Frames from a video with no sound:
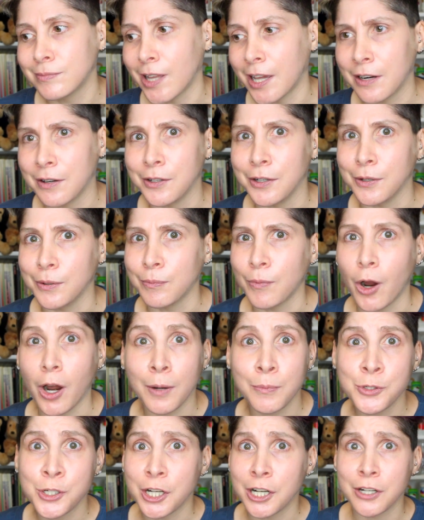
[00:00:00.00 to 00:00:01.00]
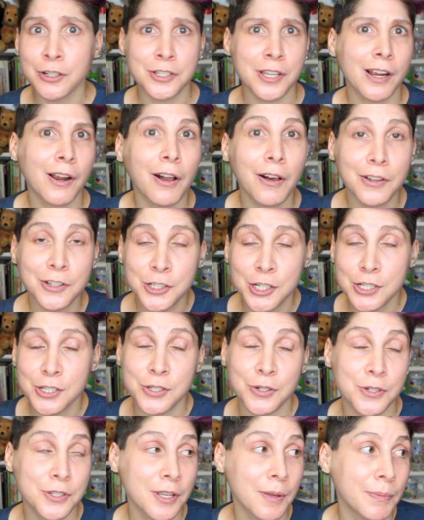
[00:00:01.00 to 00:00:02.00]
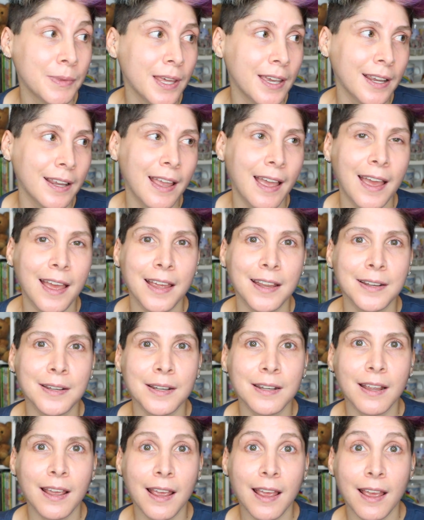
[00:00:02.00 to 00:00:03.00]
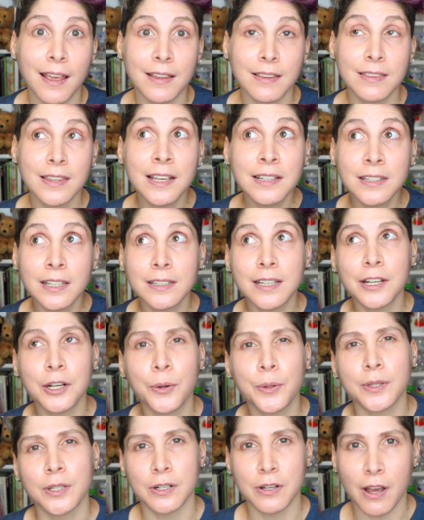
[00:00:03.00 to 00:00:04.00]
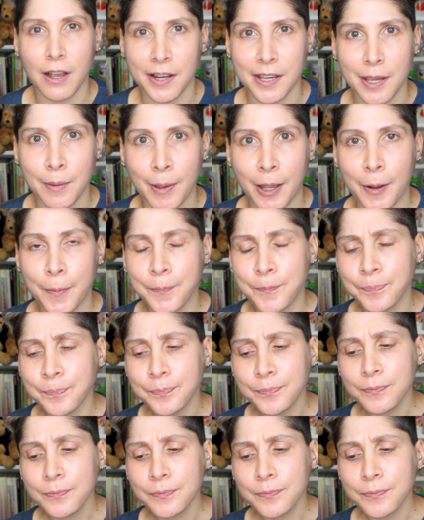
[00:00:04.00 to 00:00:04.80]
I don't know, armchair psychologists or something, and think that they know what they're talking about.